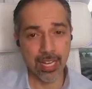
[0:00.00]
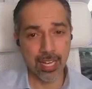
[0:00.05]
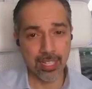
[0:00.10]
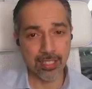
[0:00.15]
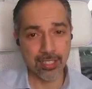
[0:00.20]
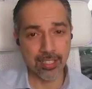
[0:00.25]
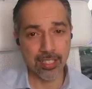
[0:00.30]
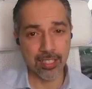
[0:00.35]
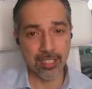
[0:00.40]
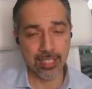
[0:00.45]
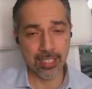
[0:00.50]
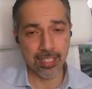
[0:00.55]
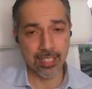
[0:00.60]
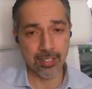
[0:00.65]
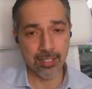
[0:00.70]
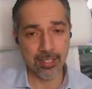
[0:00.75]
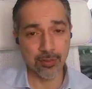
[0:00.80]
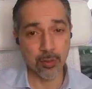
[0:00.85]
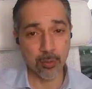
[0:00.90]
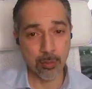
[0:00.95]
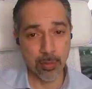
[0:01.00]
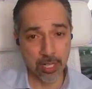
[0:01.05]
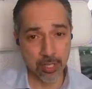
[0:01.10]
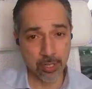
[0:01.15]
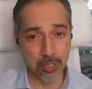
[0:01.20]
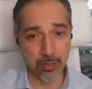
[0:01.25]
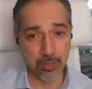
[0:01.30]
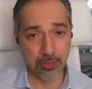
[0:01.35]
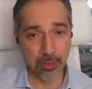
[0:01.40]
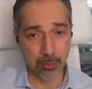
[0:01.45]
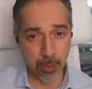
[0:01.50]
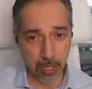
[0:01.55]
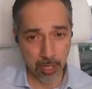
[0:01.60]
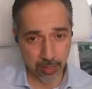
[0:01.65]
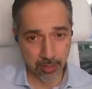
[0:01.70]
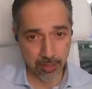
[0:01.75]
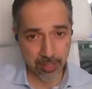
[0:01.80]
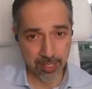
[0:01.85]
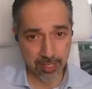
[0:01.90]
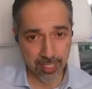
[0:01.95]
the formation of
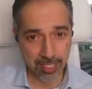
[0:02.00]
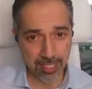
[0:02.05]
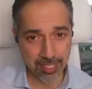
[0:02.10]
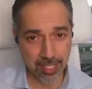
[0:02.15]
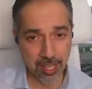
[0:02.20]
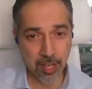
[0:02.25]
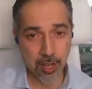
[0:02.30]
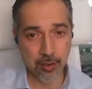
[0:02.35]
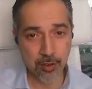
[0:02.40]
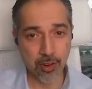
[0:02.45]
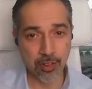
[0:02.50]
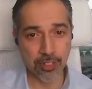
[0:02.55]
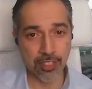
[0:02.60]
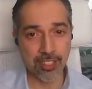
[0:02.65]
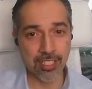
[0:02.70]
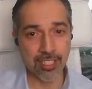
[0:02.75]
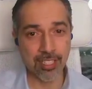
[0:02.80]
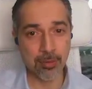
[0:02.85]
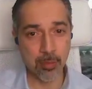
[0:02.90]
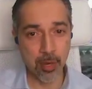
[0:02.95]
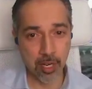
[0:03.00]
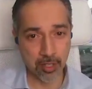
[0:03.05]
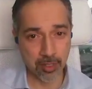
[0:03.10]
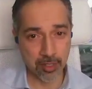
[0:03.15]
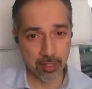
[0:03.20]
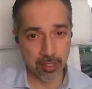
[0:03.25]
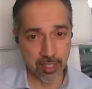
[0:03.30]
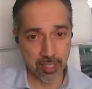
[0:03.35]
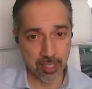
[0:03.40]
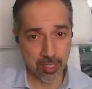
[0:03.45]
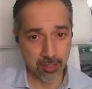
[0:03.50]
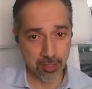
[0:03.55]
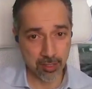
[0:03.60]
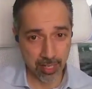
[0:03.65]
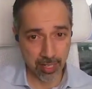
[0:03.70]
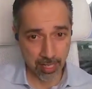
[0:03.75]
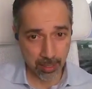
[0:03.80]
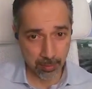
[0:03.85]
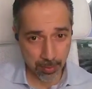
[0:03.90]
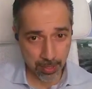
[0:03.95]
democracies rather than democracies
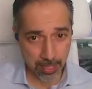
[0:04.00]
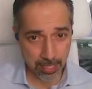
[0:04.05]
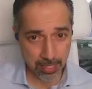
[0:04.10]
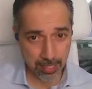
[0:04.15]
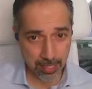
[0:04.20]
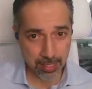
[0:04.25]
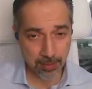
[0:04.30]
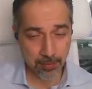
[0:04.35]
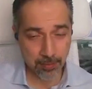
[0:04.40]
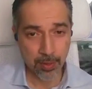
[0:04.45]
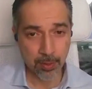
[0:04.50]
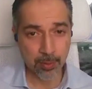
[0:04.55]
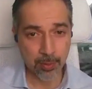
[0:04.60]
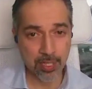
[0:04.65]
creating peace.